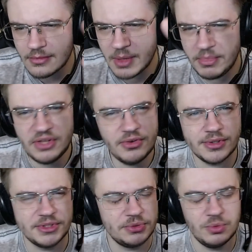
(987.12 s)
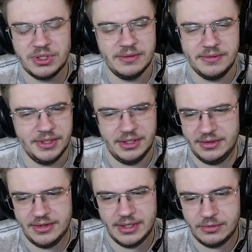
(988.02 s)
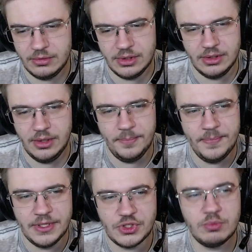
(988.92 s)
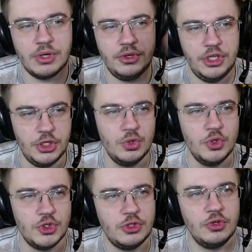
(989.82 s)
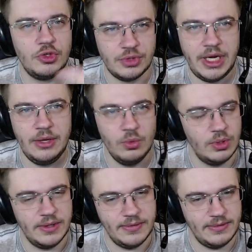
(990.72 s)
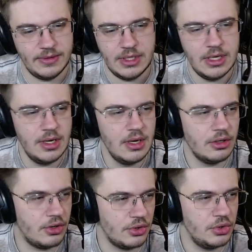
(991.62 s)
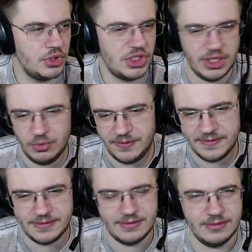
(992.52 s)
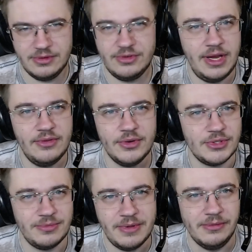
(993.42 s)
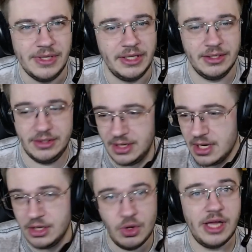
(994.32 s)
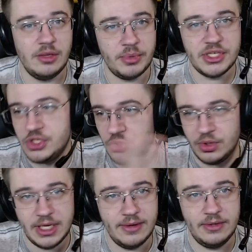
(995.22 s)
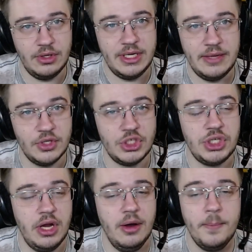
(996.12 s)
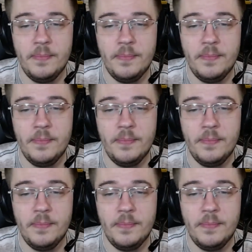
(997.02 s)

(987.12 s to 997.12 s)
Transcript: minerals, whatever, that Subaru used to trade with Krush and with traders, whatever. Like, you help us, you get the share.